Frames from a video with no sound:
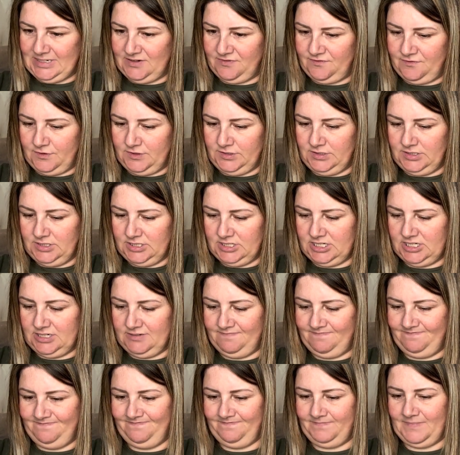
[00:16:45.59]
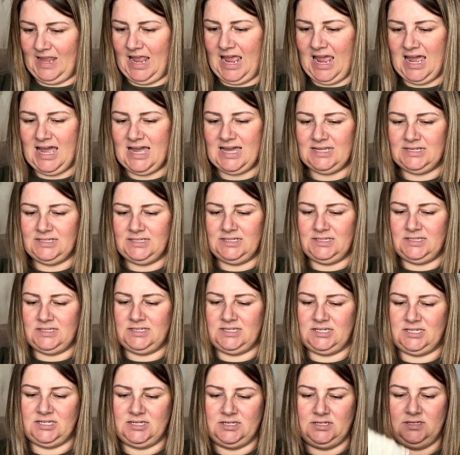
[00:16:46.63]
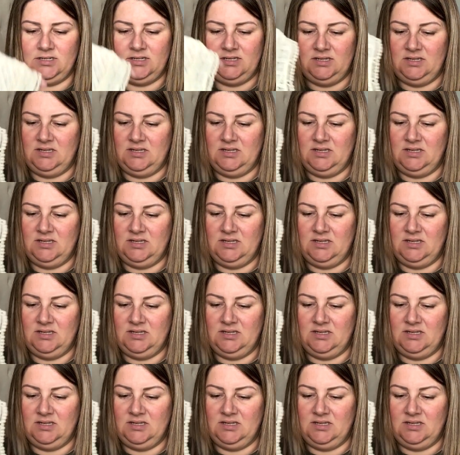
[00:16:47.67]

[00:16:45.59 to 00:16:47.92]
different, and